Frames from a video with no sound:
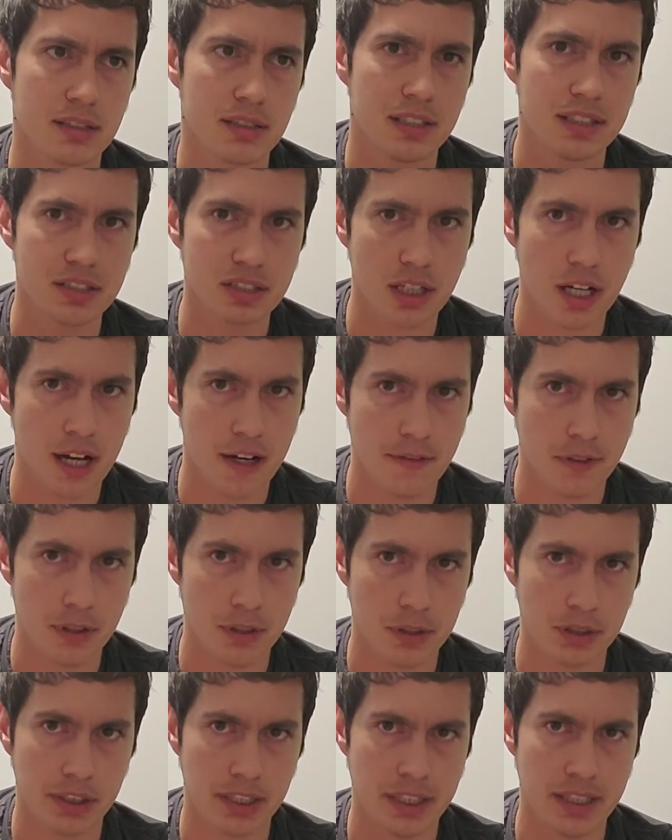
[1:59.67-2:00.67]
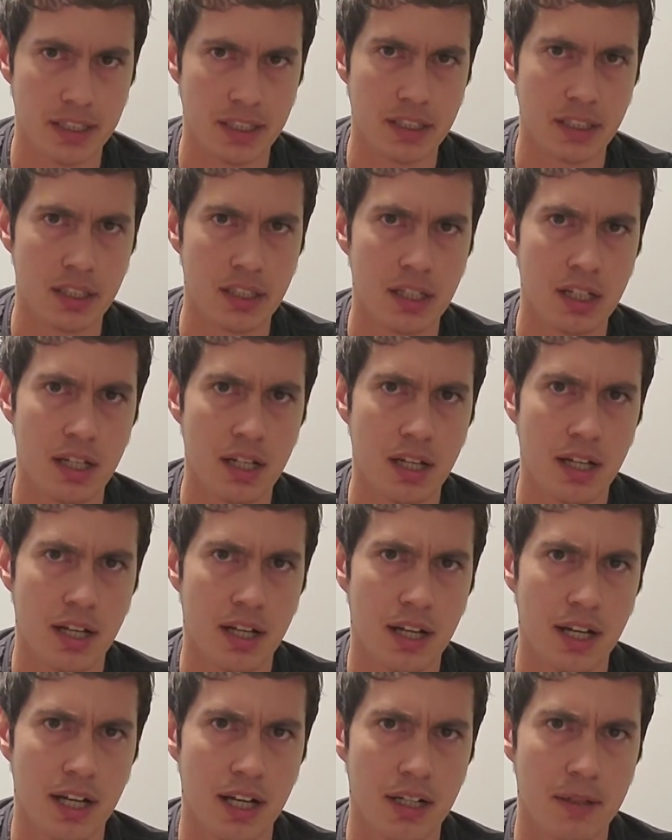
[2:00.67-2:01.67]
is coffee related,
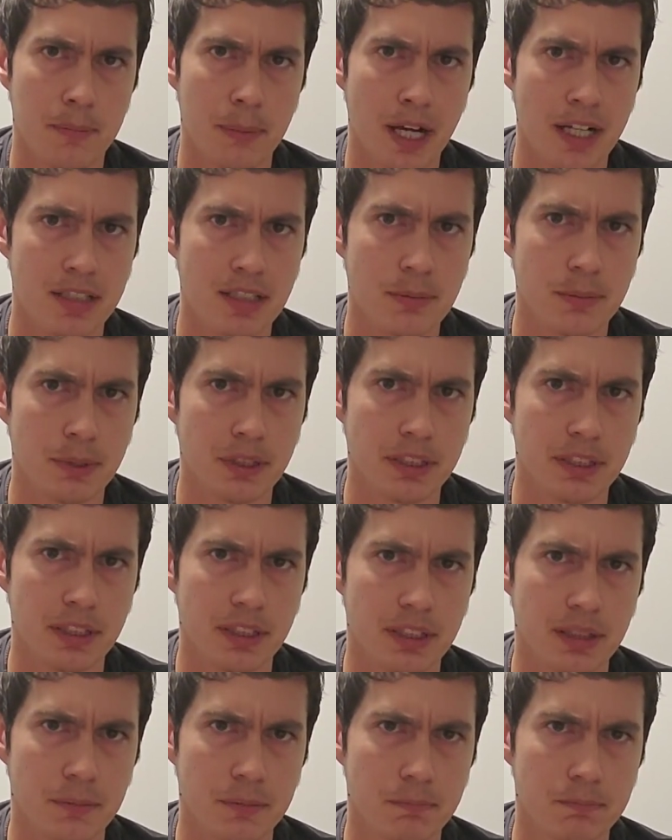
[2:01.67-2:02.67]
possibly